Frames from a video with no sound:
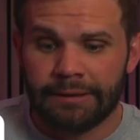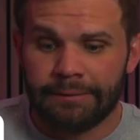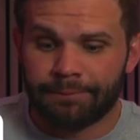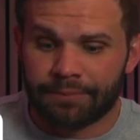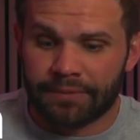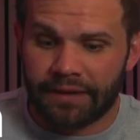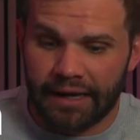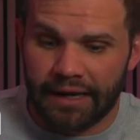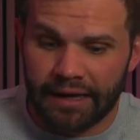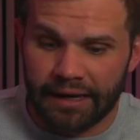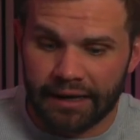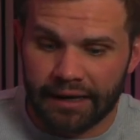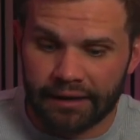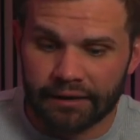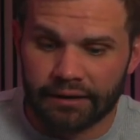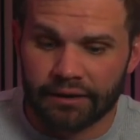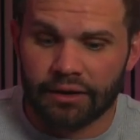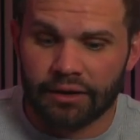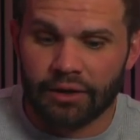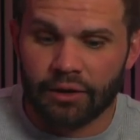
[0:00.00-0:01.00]
And
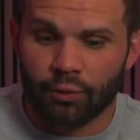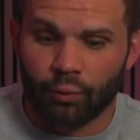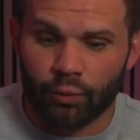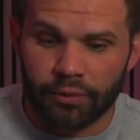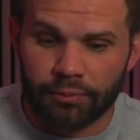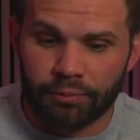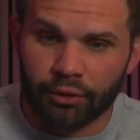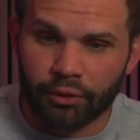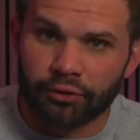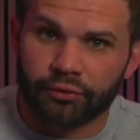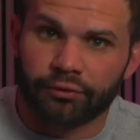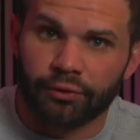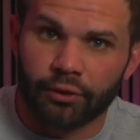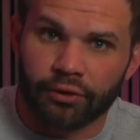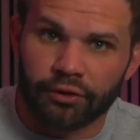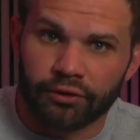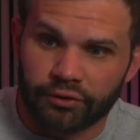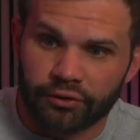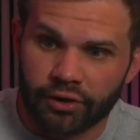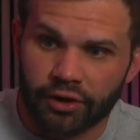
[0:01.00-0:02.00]
we both
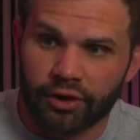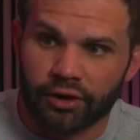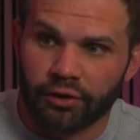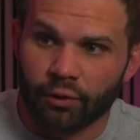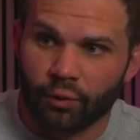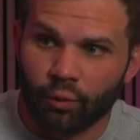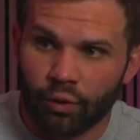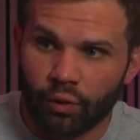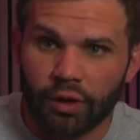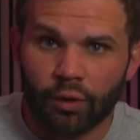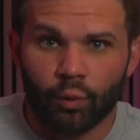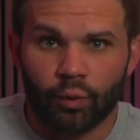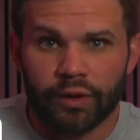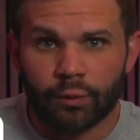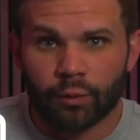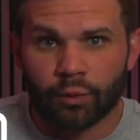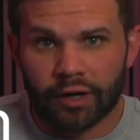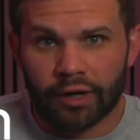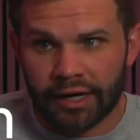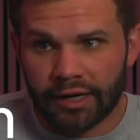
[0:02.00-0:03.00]
focused on what we
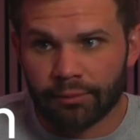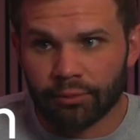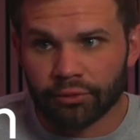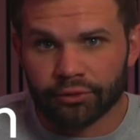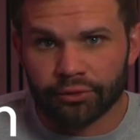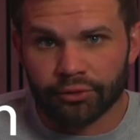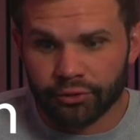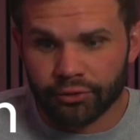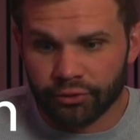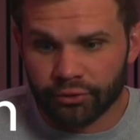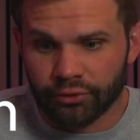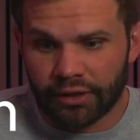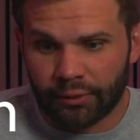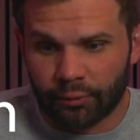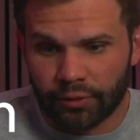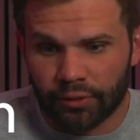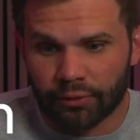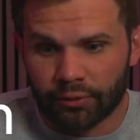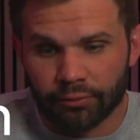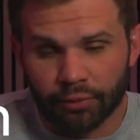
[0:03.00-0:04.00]
were able to do. And
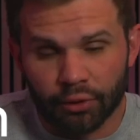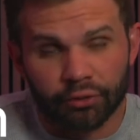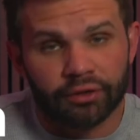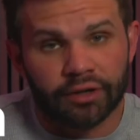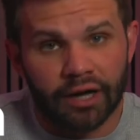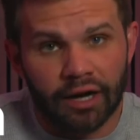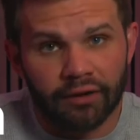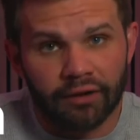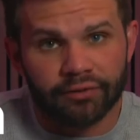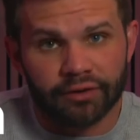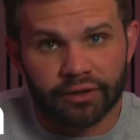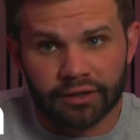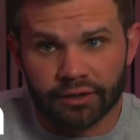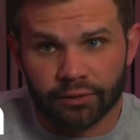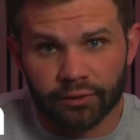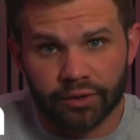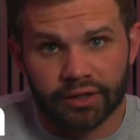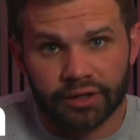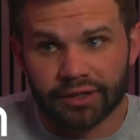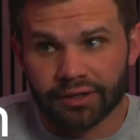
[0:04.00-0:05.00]
we were both confident that we
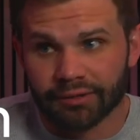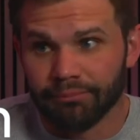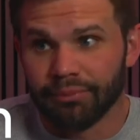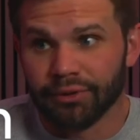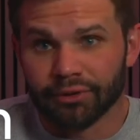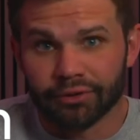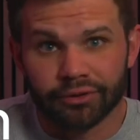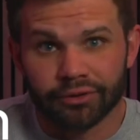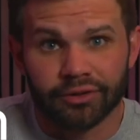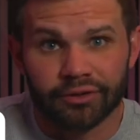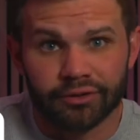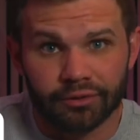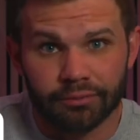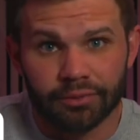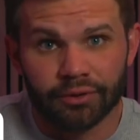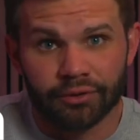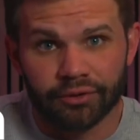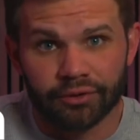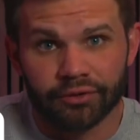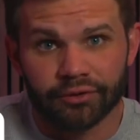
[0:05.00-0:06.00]
had the ability to
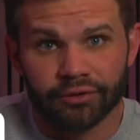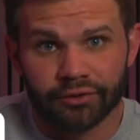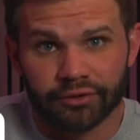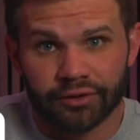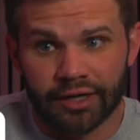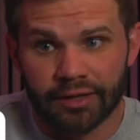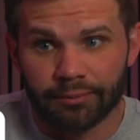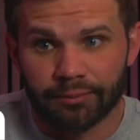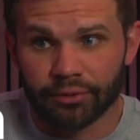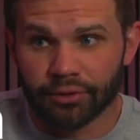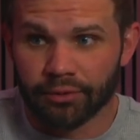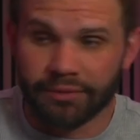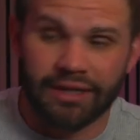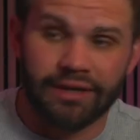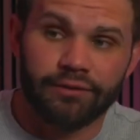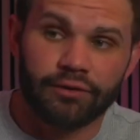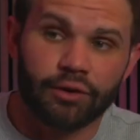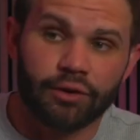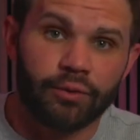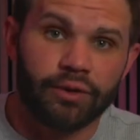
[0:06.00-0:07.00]
build this escape room.
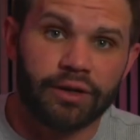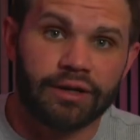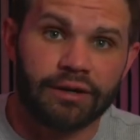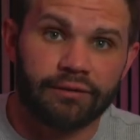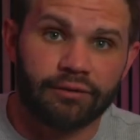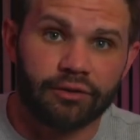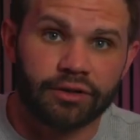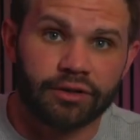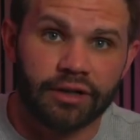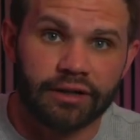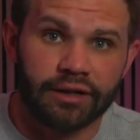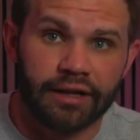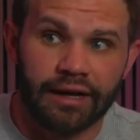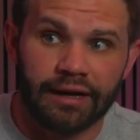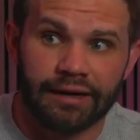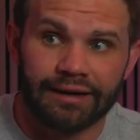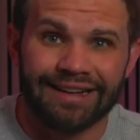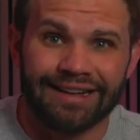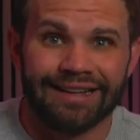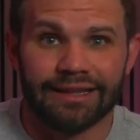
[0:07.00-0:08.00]
Even though we had never done that
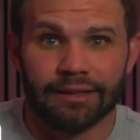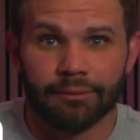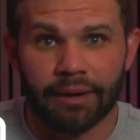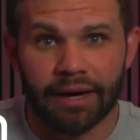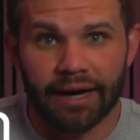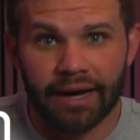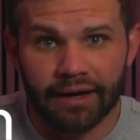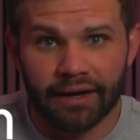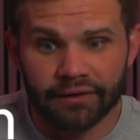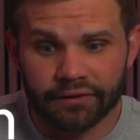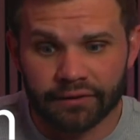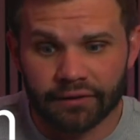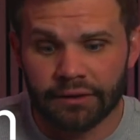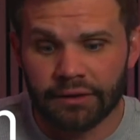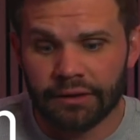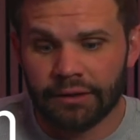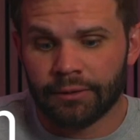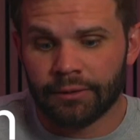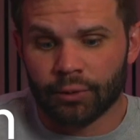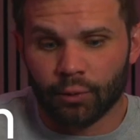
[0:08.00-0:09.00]
in the past,
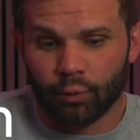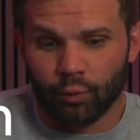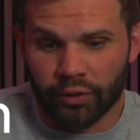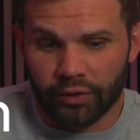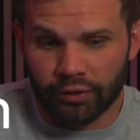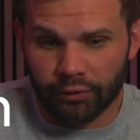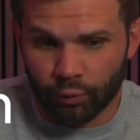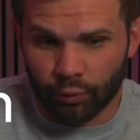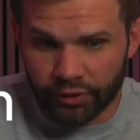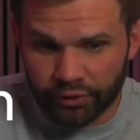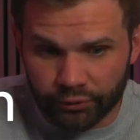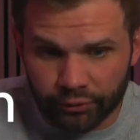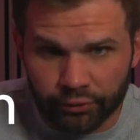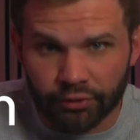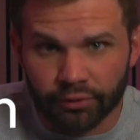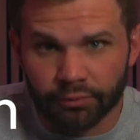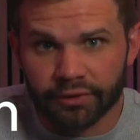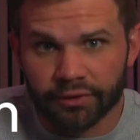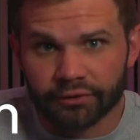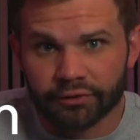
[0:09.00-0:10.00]
We went through the
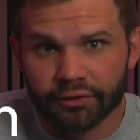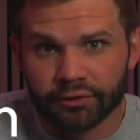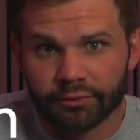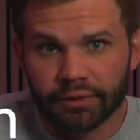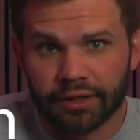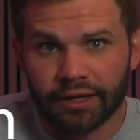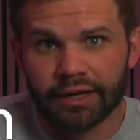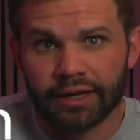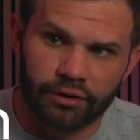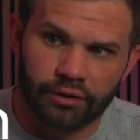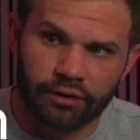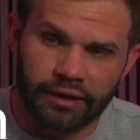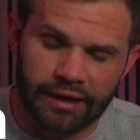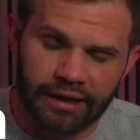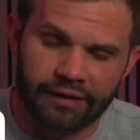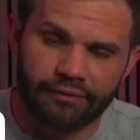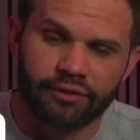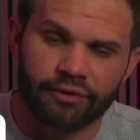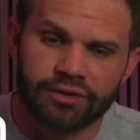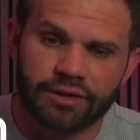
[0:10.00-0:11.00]
business plan, and at
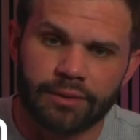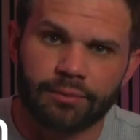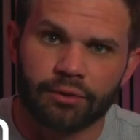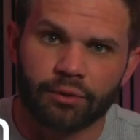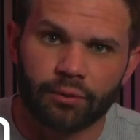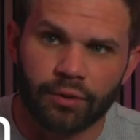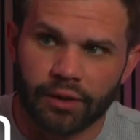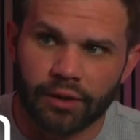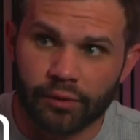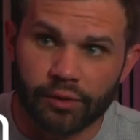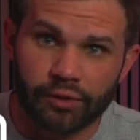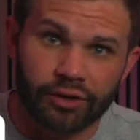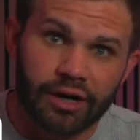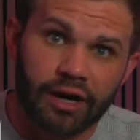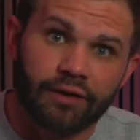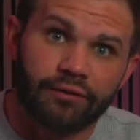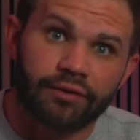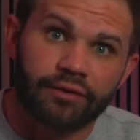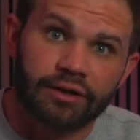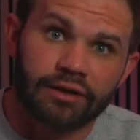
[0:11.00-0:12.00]
every step of the way, we were
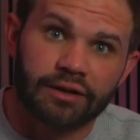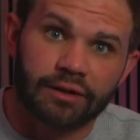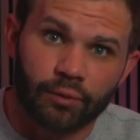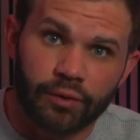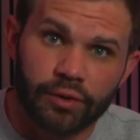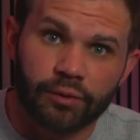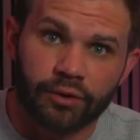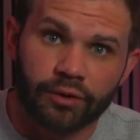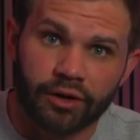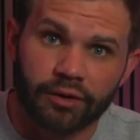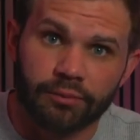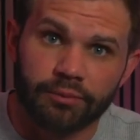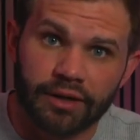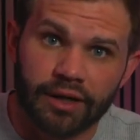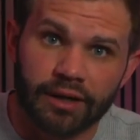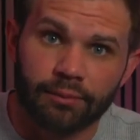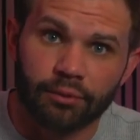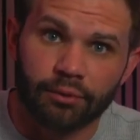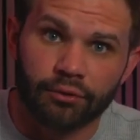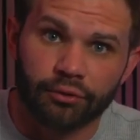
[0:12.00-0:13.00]
confident that we were going to be
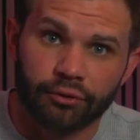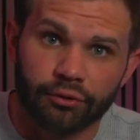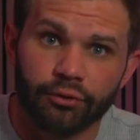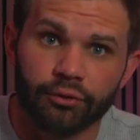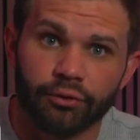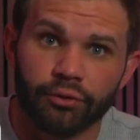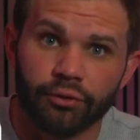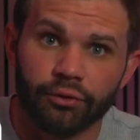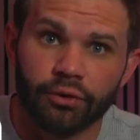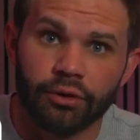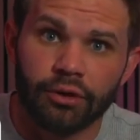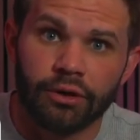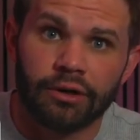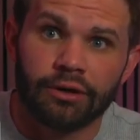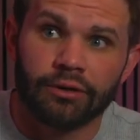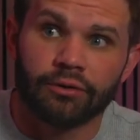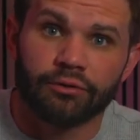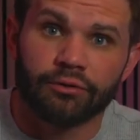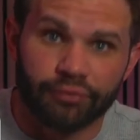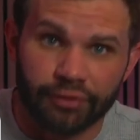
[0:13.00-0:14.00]
able to
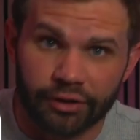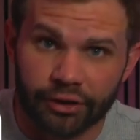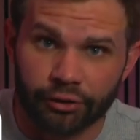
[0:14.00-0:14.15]
figure